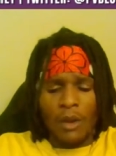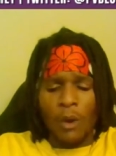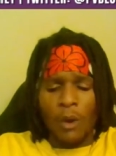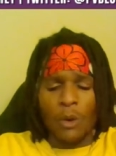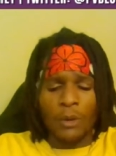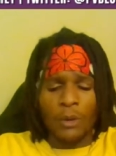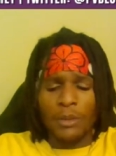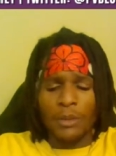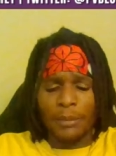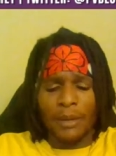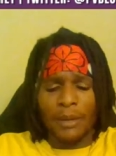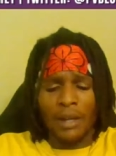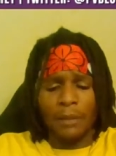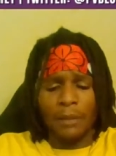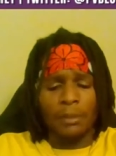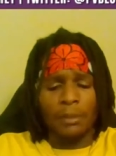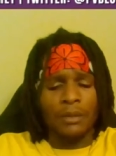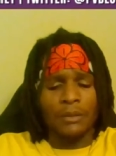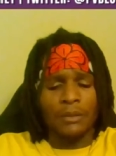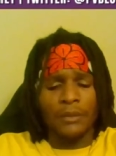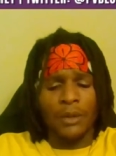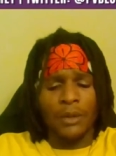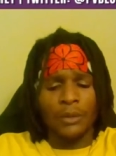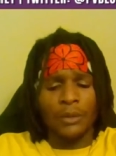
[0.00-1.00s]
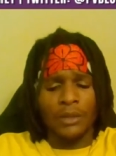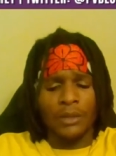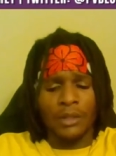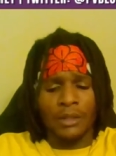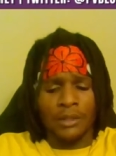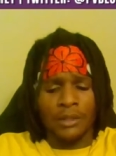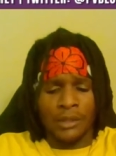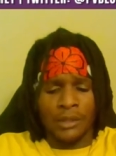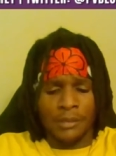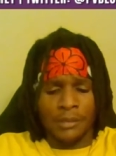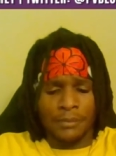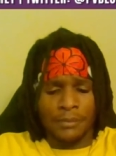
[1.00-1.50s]
On the popular vote
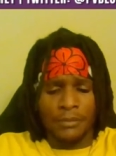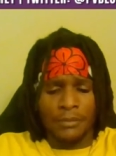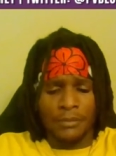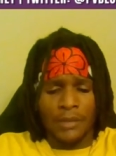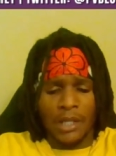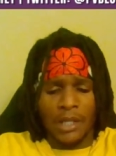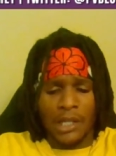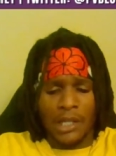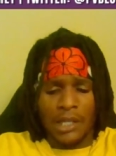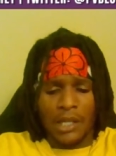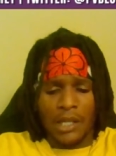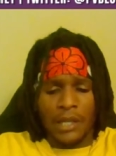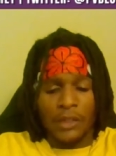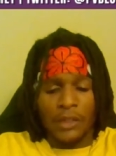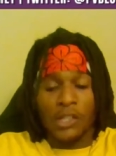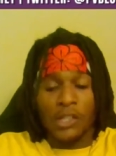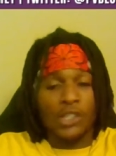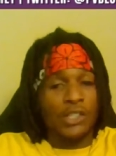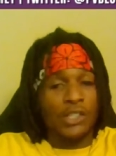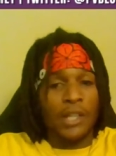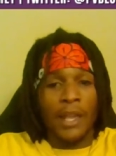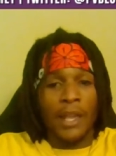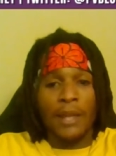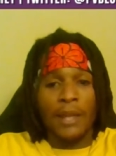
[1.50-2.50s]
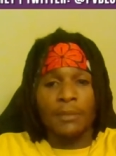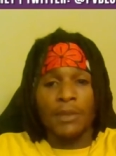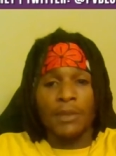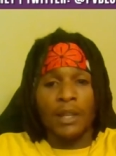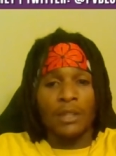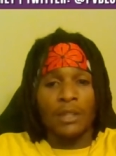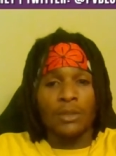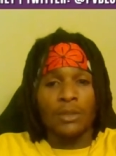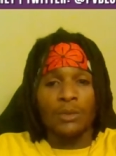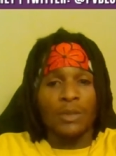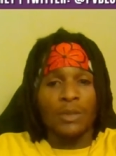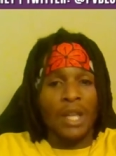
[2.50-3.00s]
is the same
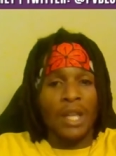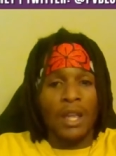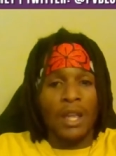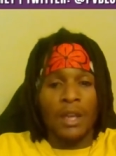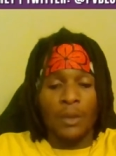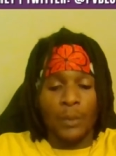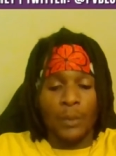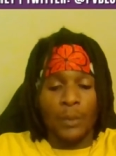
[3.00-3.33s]
thing you did